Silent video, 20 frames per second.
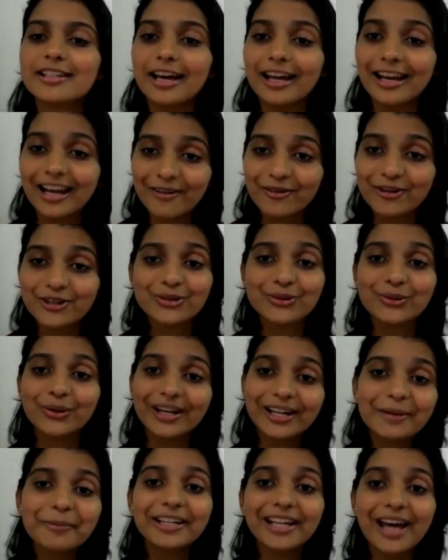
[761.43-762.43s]
And I was quite
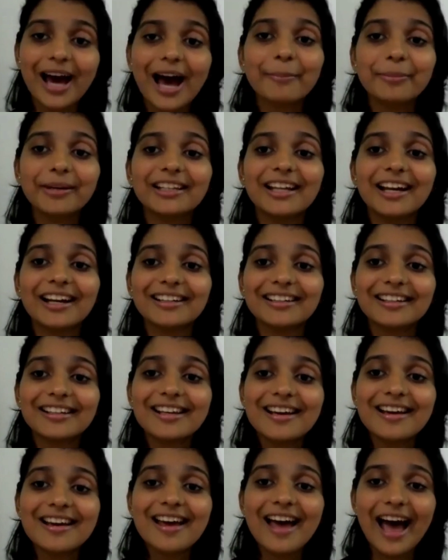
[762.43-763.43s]
a bit happy that,
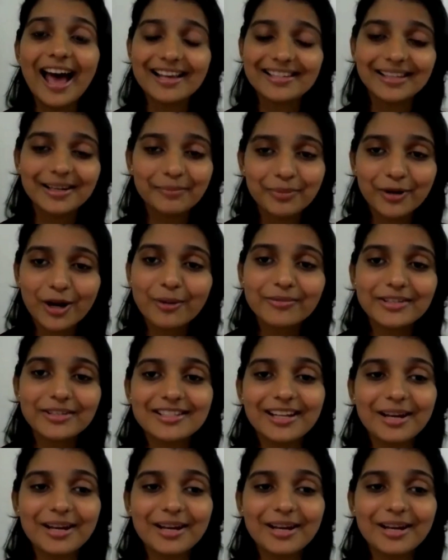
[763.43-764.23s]
as I promised,